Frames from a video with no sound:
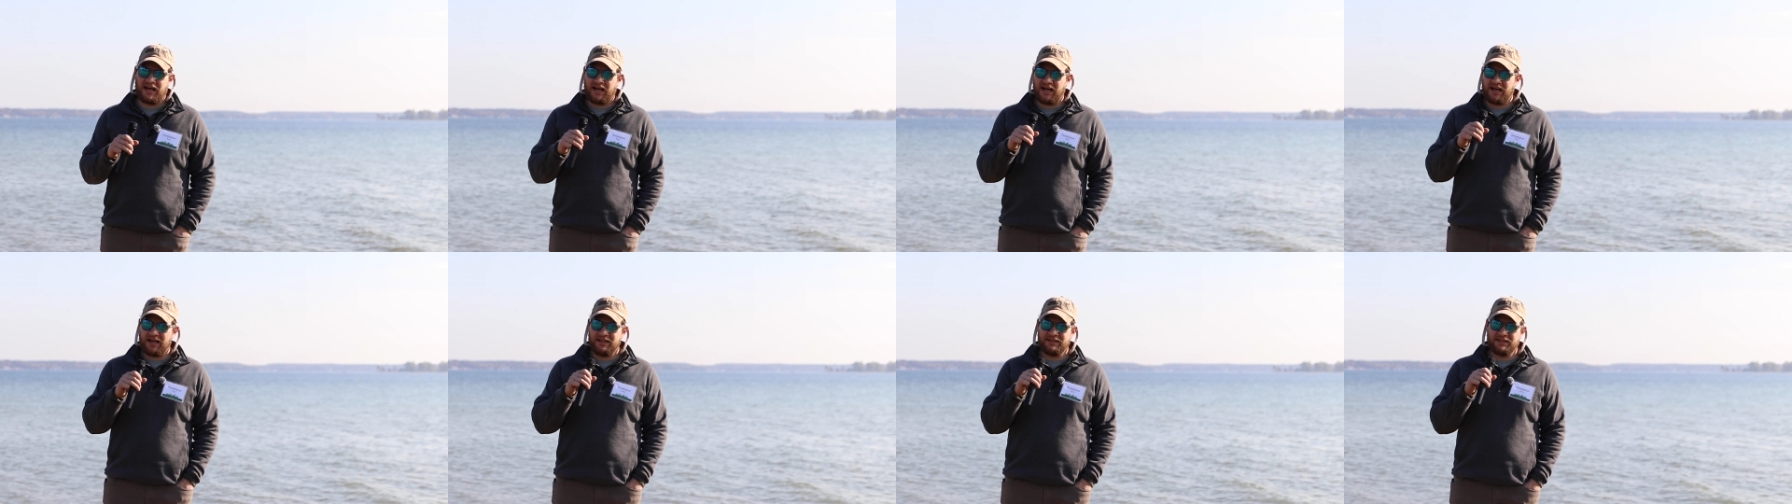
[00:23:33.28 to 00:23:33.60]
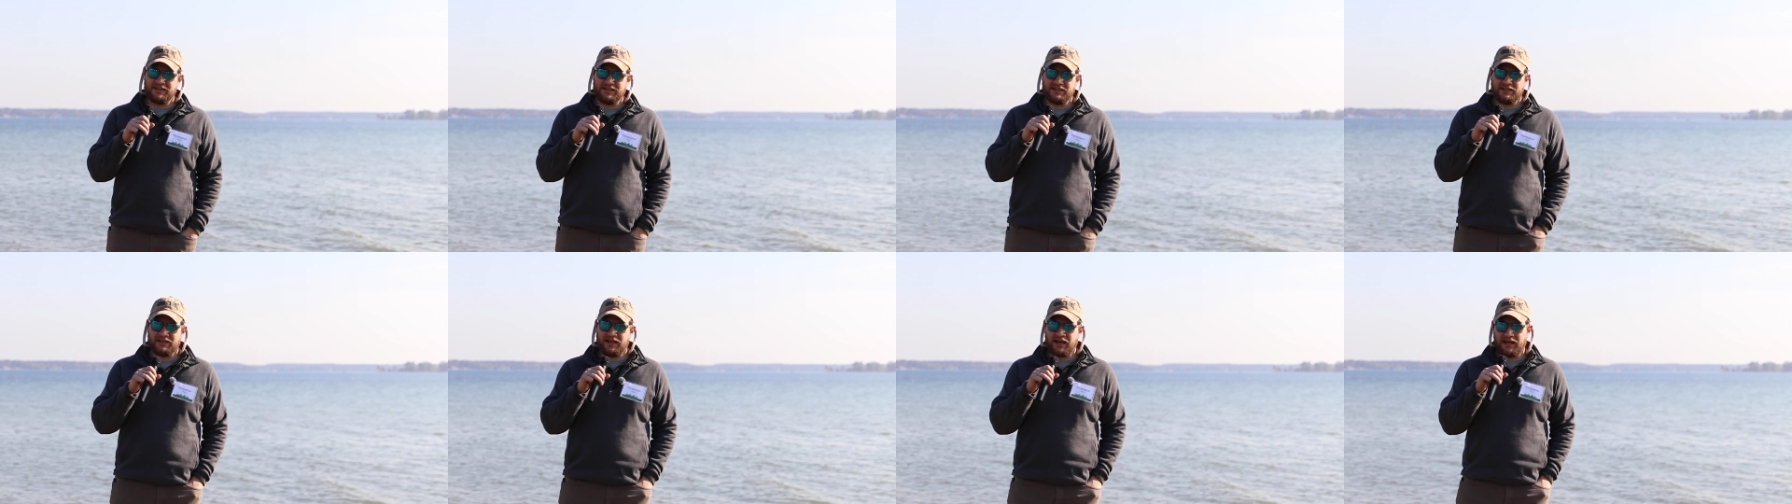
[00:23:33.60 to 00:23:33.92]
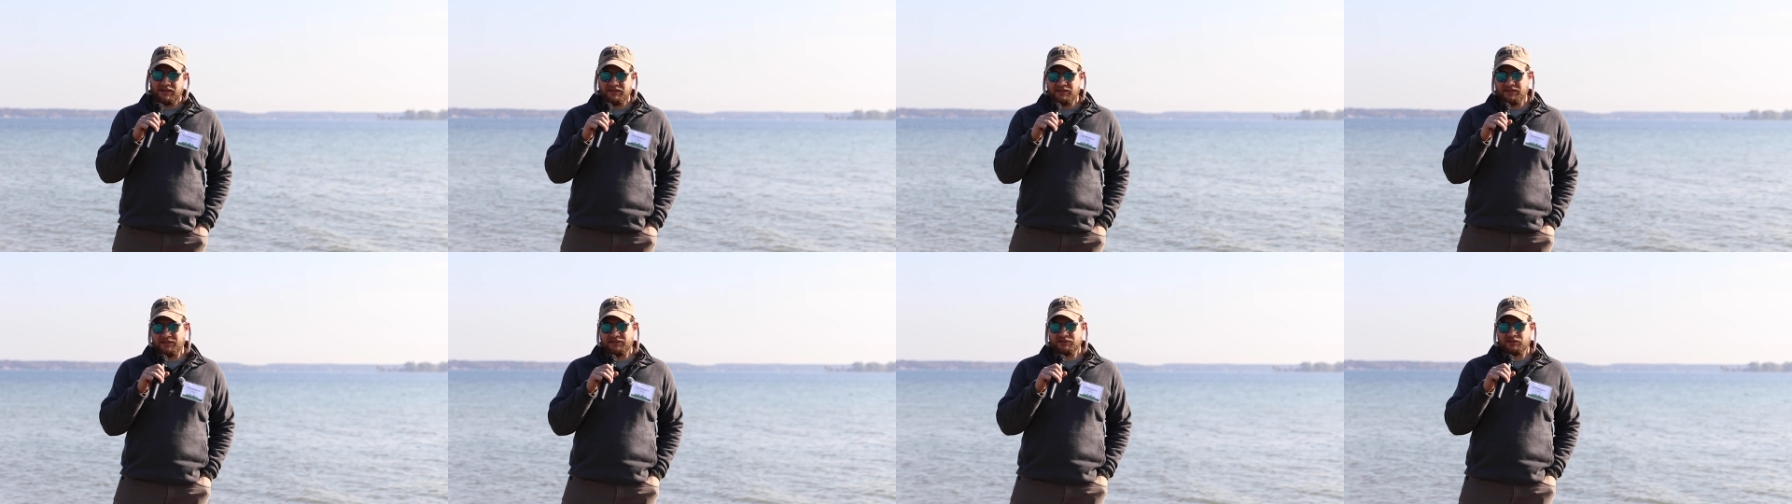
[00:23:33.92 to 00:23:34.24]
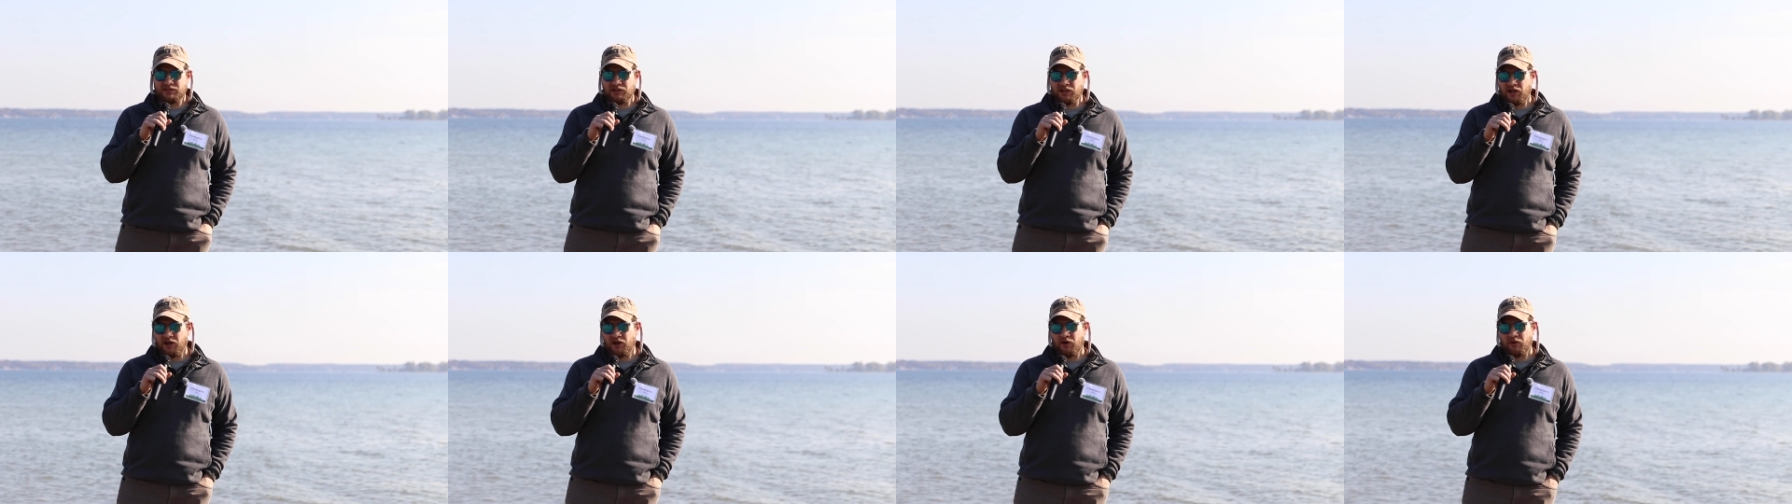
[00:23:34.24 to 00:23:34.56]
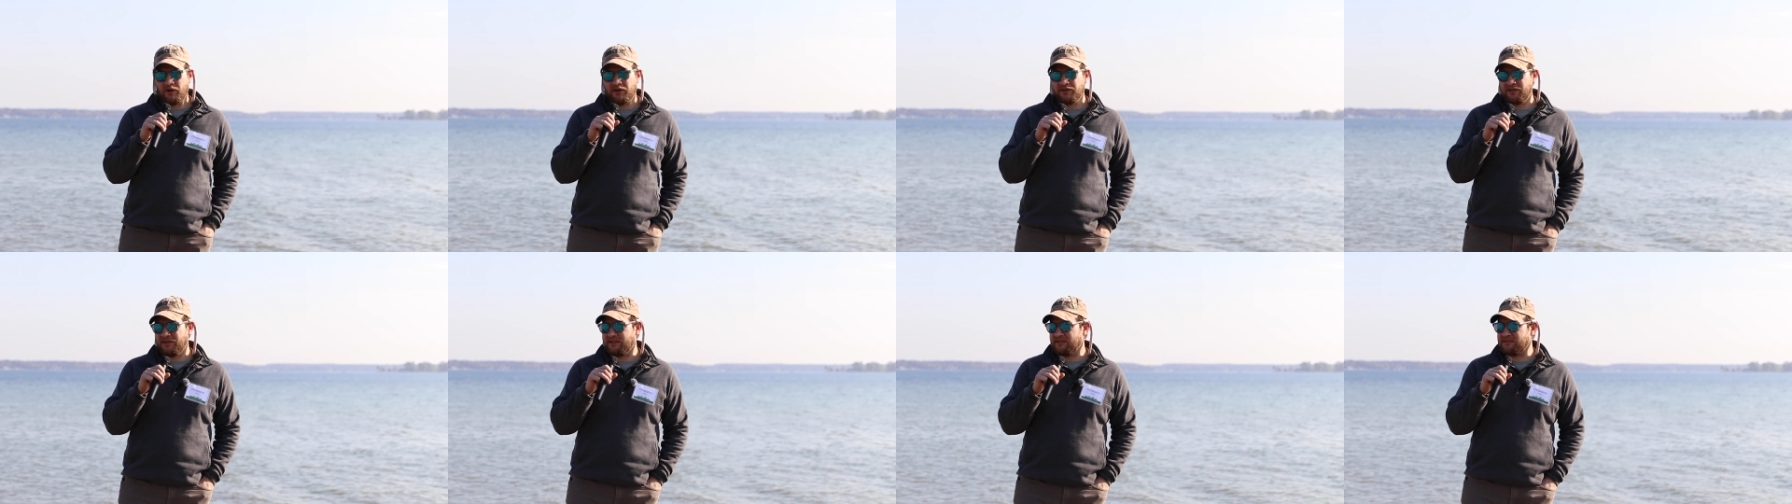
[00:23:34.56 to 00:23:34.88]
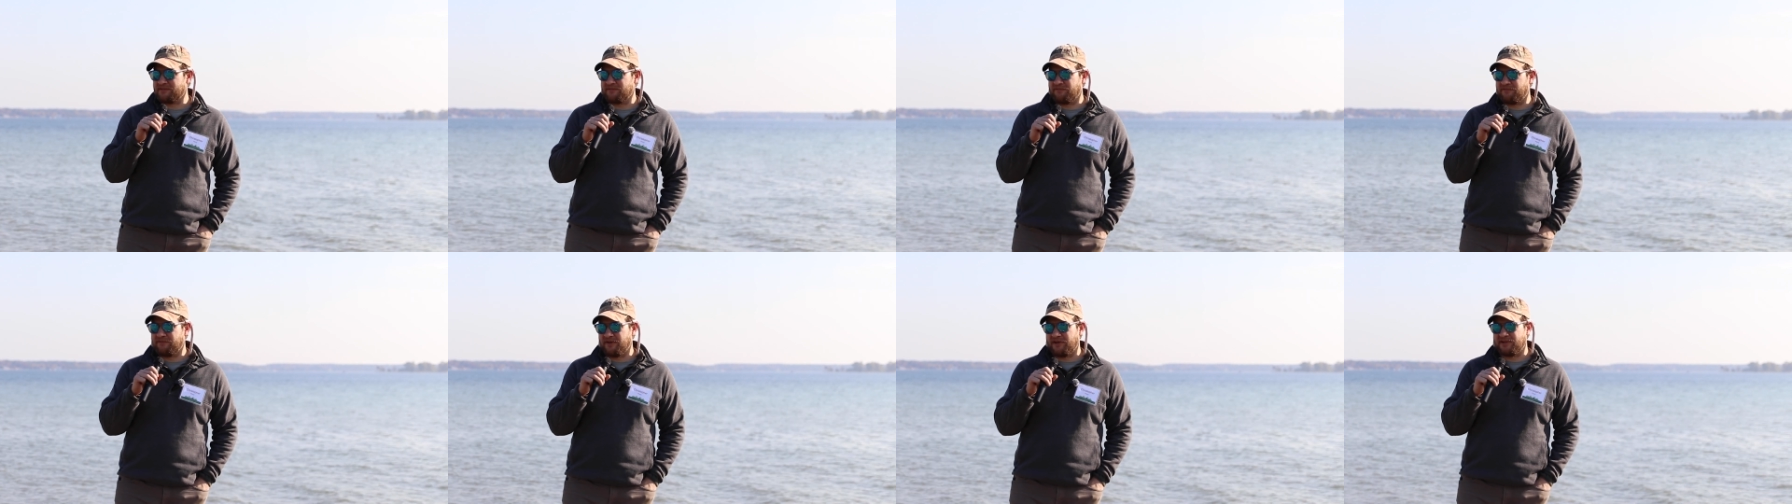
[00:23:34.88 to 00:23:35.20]
I think I think it's low. I think
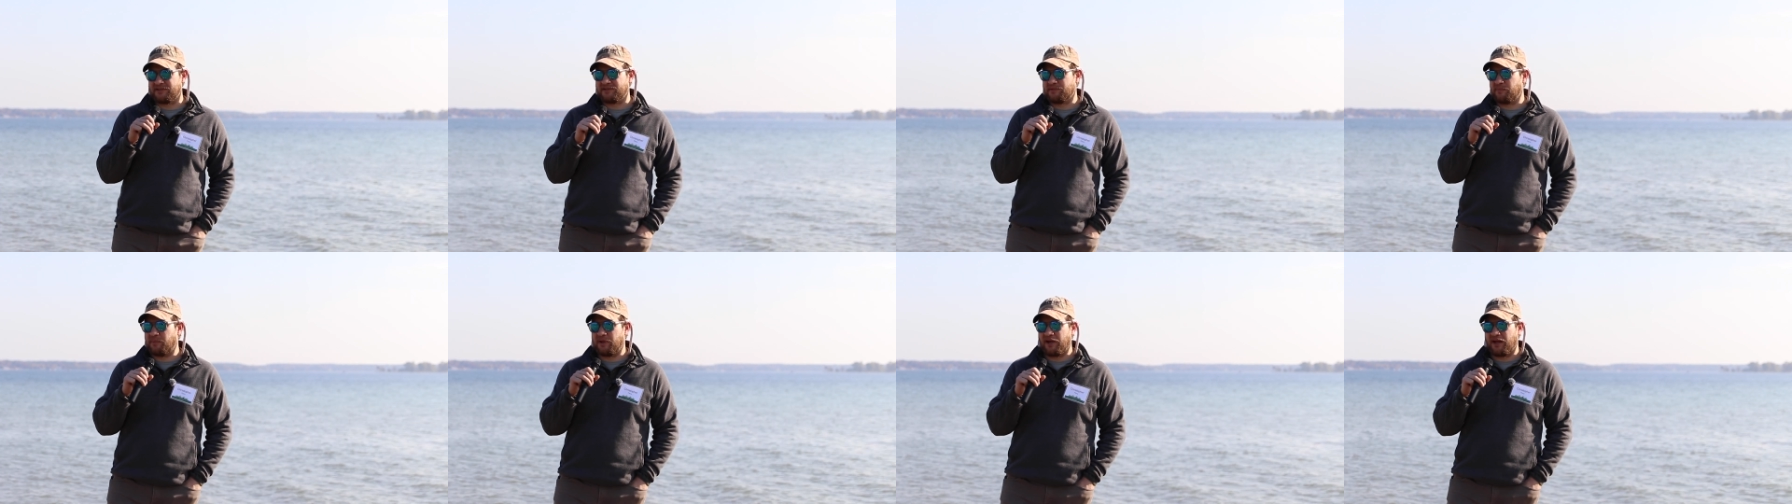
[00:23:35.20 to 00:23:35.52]
it's fixed,